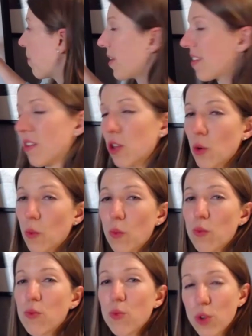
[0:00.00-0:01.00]
But you
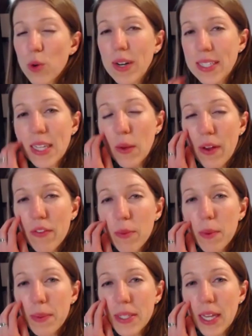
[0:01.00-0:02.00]
want to stay away
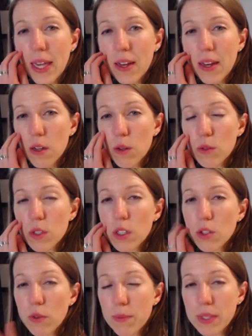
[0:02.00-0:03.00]
from the potatoes
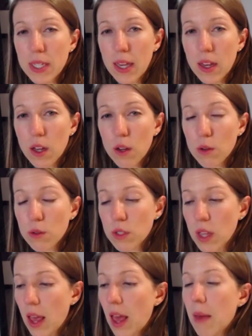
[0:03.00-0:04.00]
and sweet
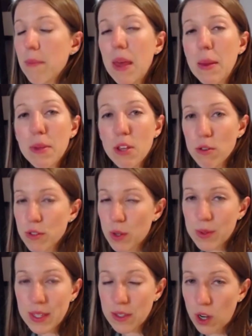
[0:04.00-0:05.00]
potatoes. Maybe use
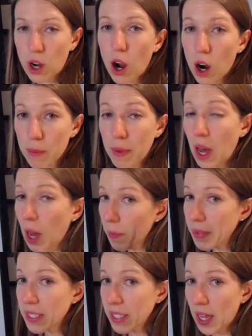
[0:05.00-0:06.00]
those as a carb
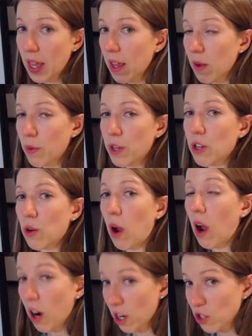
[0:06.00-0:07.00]
up day when you
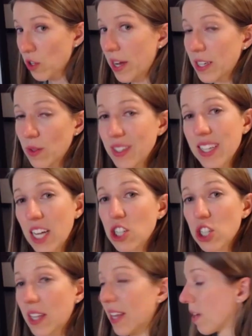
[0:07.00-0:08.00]
are trying to
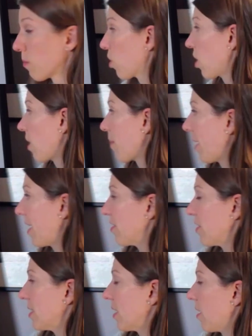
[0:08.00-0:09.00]
intentionally get more
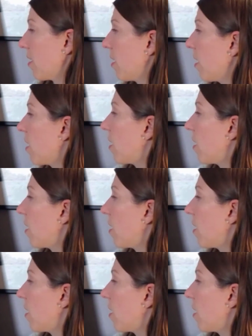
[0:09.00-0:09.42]
carbohydrates in.